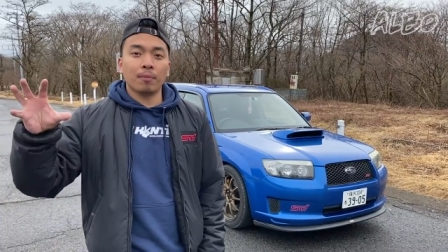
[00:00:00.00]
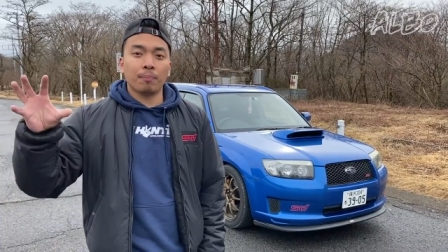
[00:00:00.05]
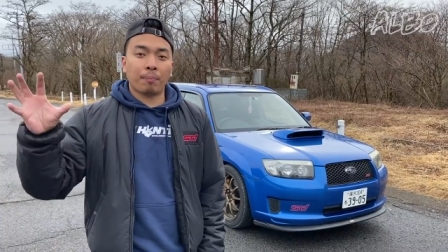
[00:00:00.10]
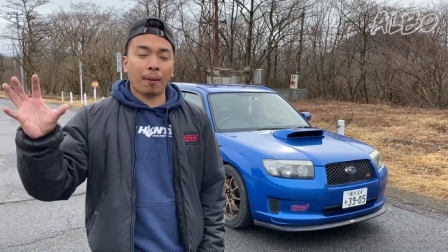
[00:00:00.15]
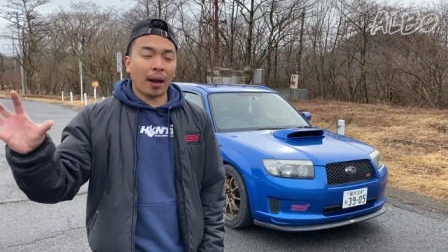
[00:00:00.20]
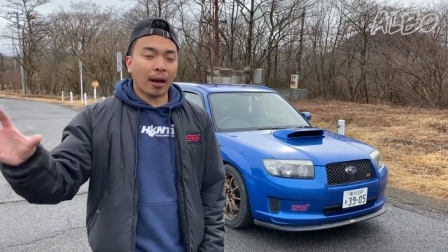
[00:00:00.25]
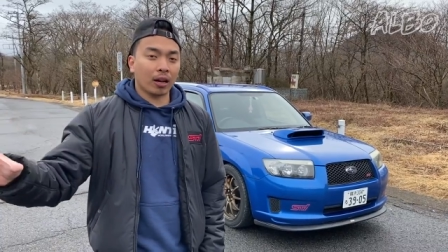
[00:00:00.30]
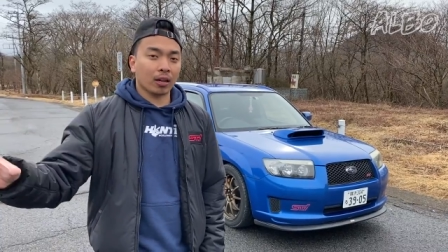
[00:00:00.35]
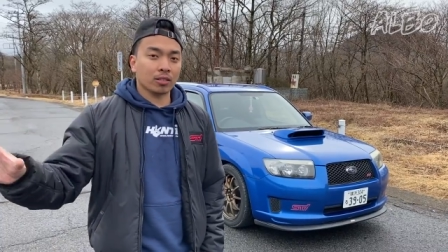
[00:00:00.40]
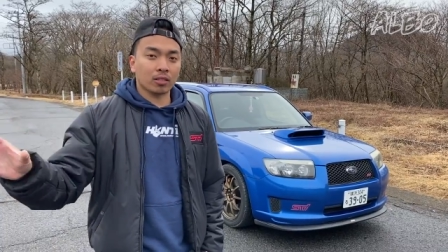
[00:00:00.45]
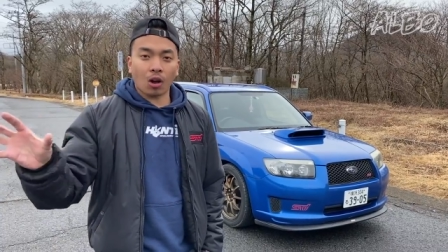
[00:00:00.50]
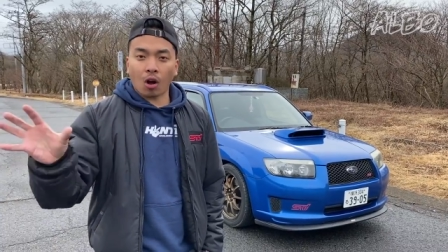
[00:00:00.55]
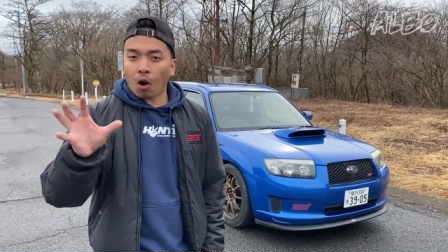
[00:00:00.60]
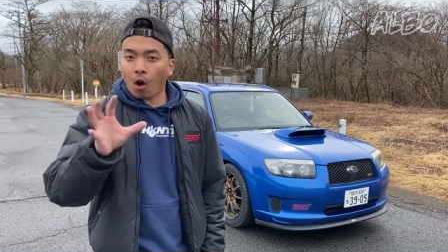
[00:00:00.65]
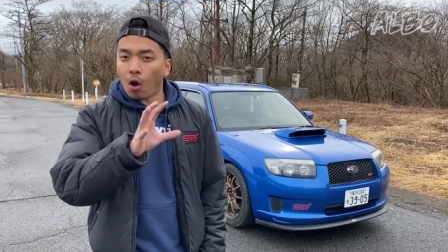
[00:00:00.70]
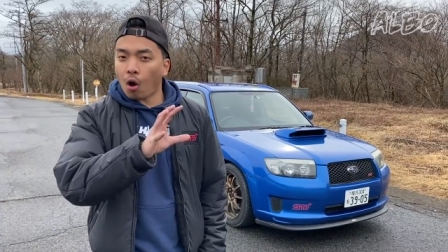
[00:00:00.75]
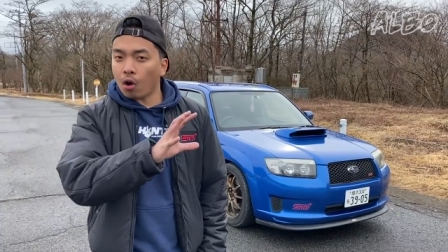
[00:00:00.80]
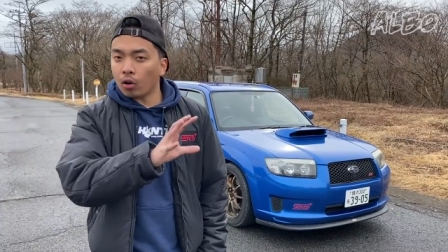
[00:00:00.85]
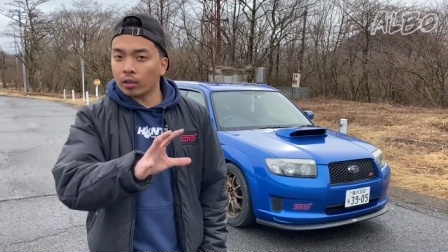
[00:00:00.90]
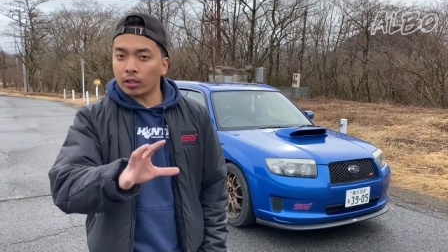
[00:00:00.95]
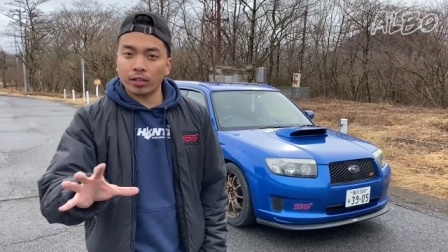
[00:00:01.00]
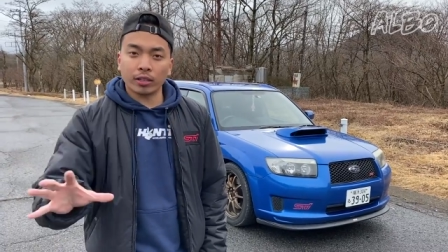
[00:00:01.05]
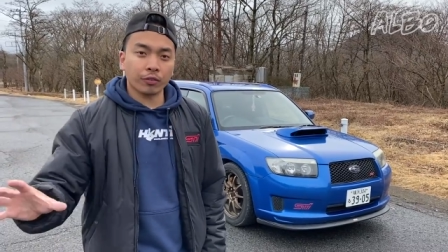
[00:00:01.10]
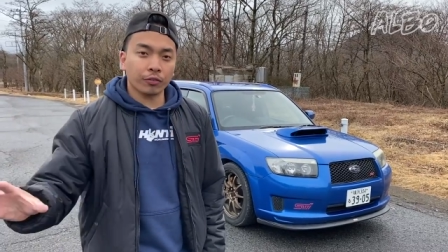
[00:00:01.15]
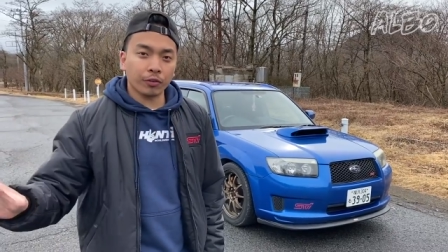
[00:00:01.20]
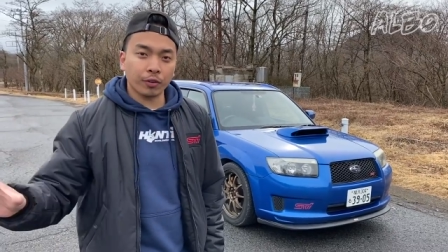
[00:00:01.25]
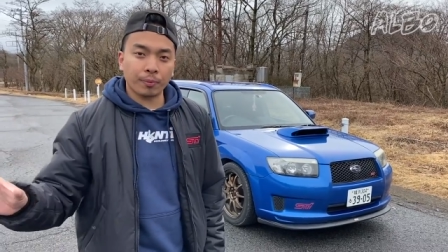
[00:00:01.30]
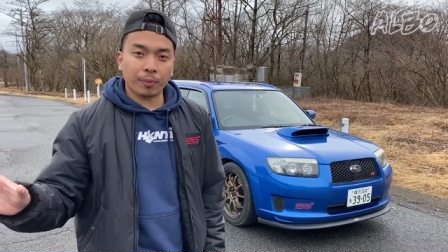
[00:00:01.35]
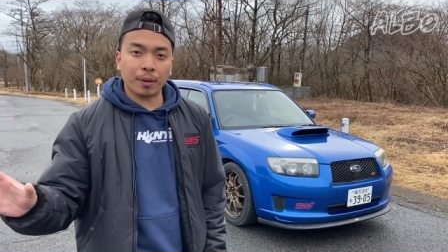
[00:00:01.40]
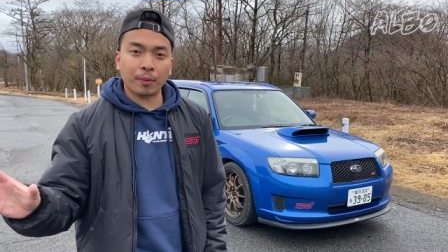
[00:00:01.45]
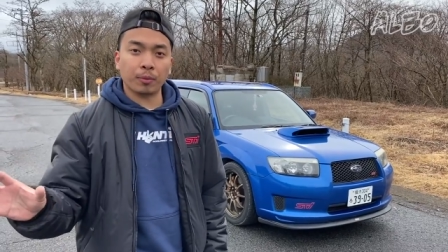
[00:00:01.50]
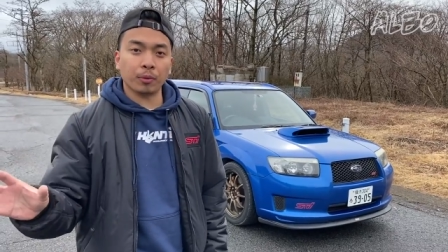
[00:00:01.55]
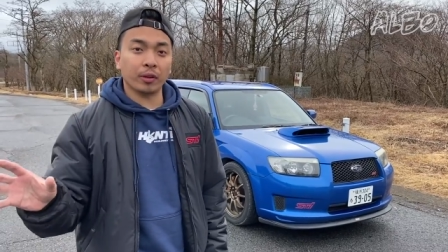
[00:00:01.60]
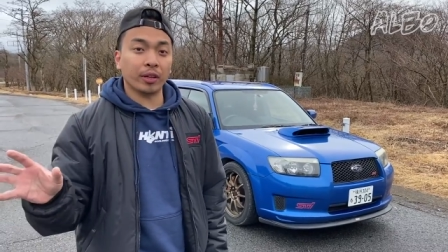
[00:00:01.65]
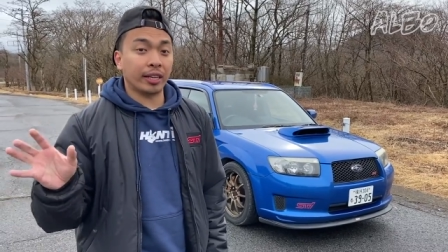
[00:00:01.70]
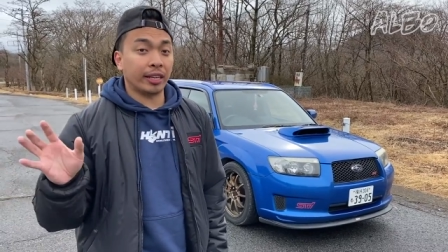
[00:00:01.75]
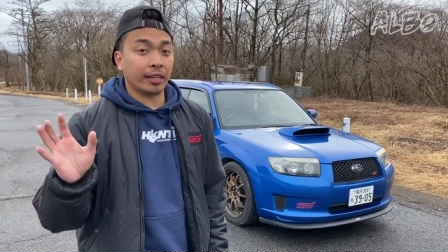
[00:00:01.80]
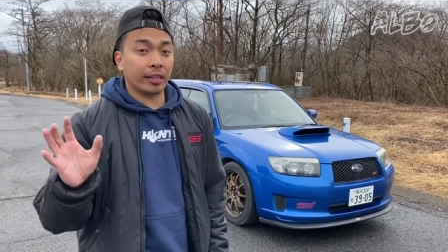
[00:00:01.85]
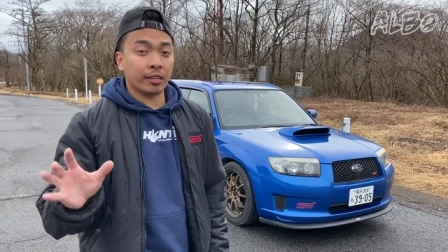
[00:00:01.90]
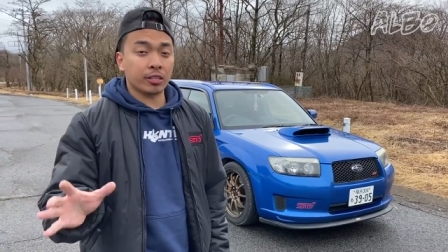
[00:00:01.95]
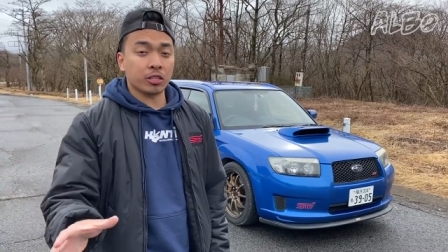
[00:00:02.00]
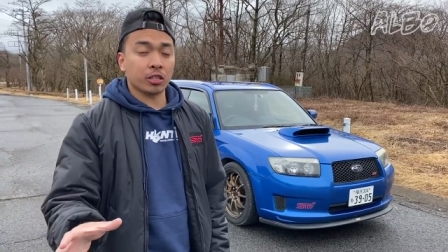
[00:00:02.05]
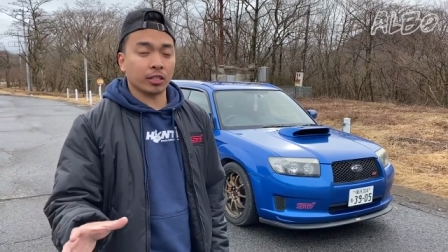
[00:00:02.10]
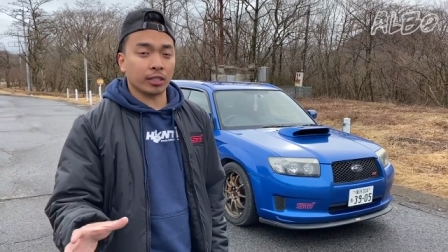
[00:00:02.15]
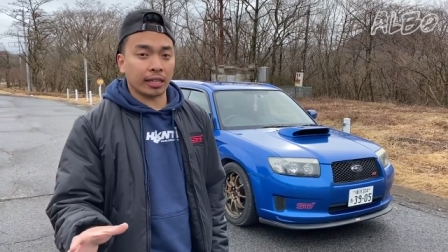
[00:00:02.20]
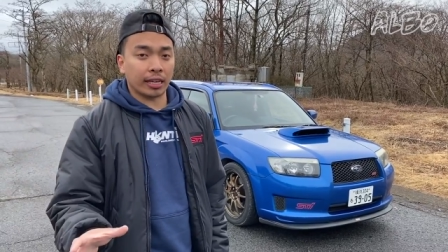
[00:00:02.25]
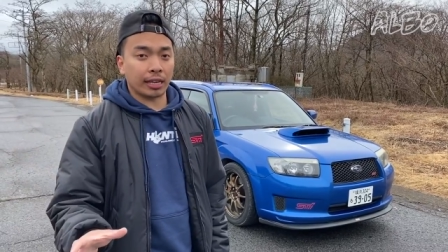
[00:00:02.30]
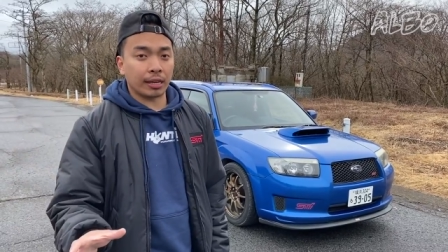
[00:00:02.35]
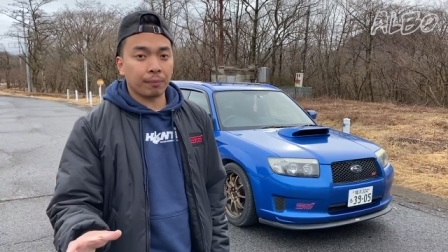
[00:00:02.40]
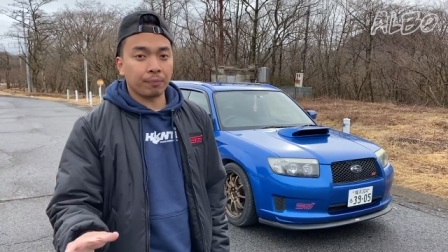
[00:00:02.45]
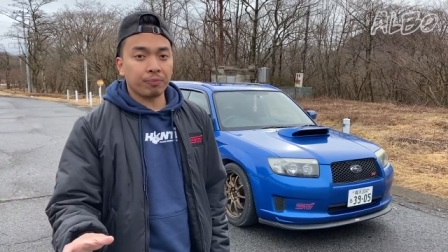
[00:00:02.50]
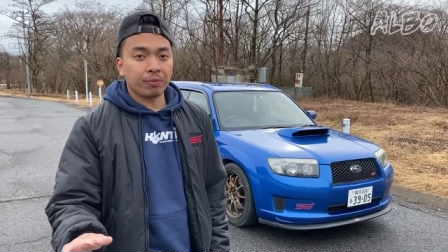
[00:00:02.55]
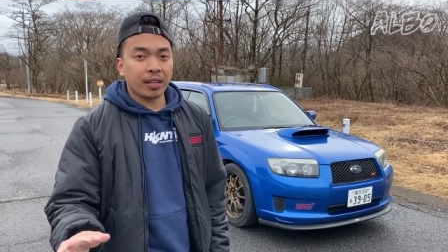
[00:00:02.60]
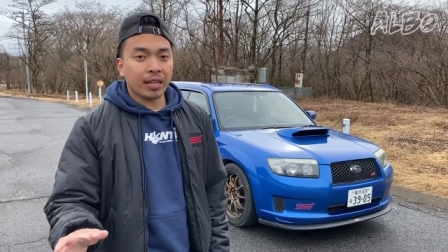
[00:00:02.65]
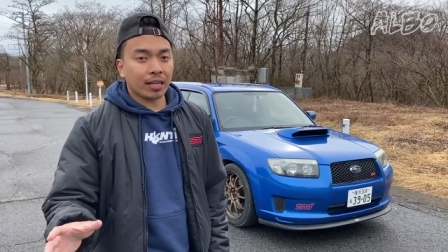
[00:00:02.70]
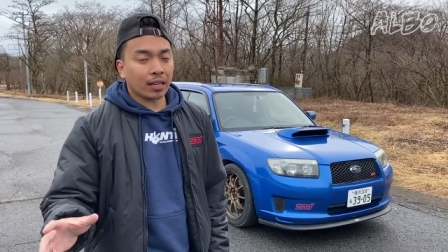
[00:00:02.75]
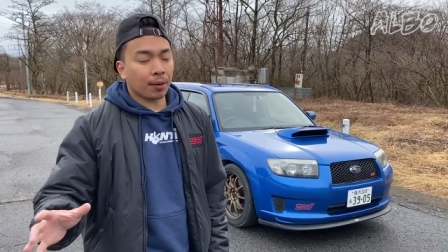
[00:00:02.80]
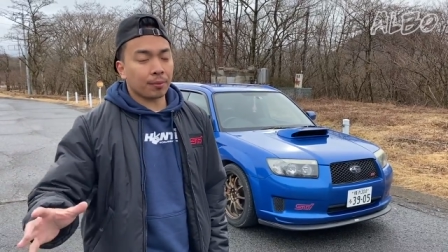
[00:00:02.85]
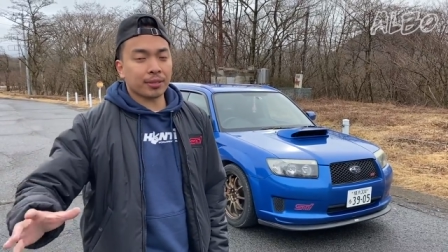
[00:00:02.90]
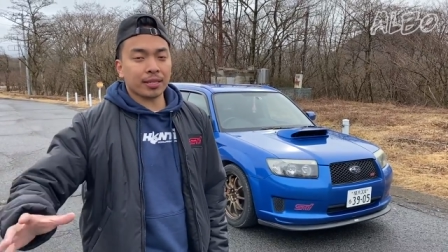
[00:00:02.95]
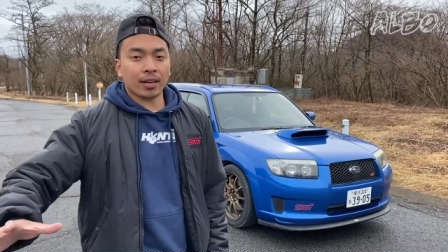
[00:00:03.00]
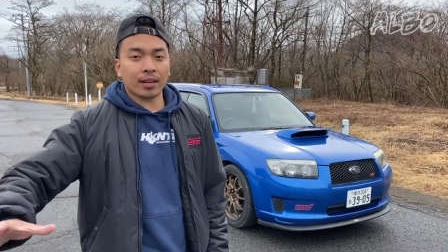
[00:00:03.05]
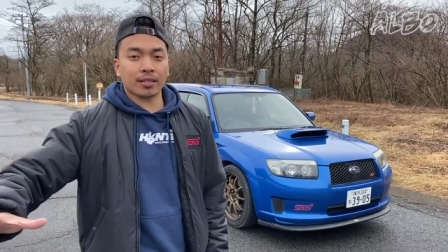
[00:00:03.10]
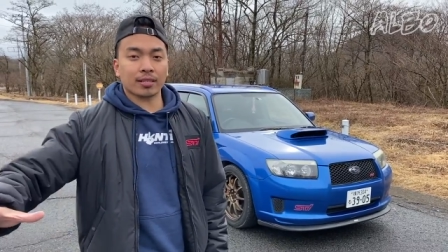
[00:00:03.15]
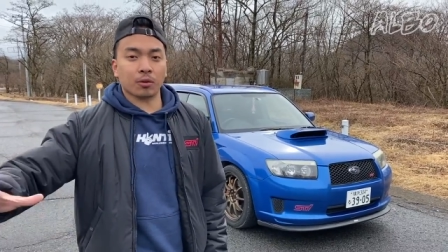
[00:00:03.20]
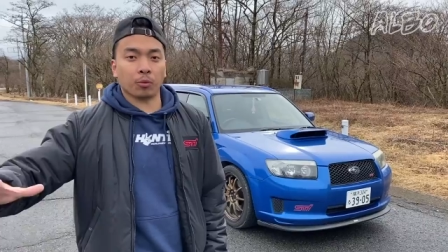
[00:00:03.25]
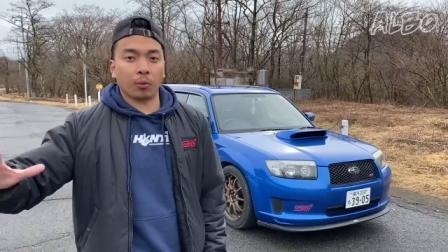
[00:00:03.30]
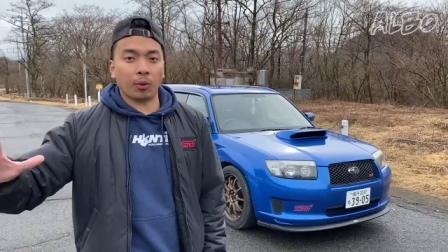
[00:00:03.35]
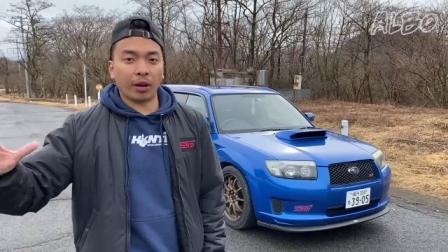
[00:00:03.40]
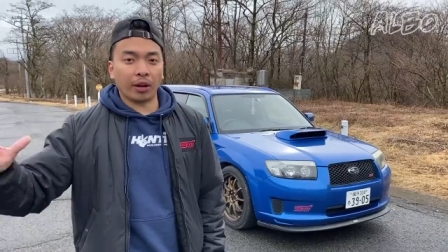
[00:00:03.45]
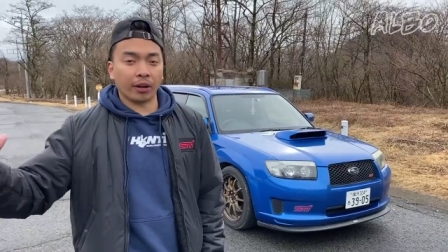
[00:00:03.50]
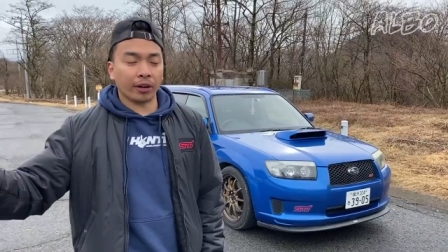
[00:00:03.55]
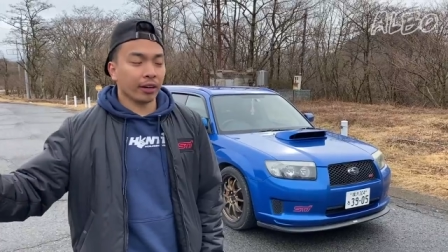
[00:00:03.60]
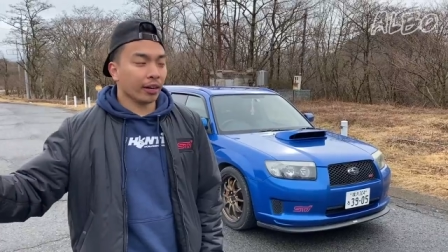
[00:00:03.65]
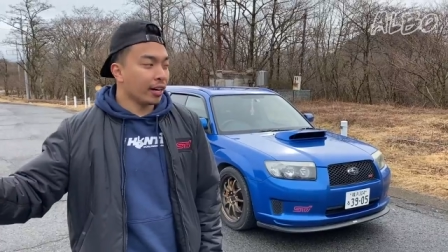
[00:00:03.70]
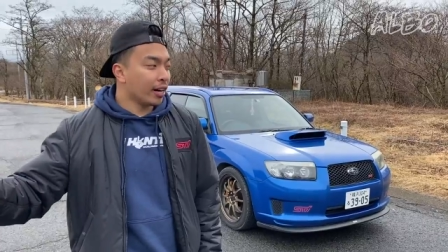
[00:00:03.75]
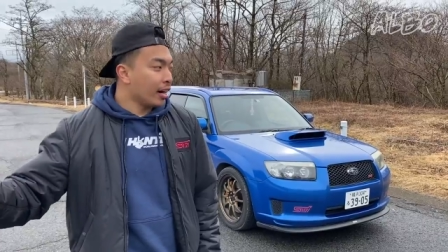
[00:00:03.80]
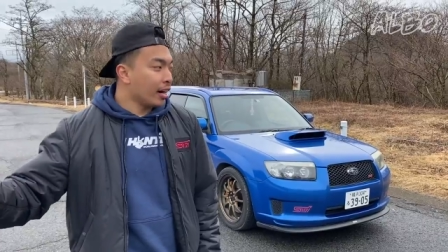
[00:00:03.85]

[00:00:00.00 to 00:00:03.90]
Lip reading: battles all the different people in Initial D, comes out as a winner.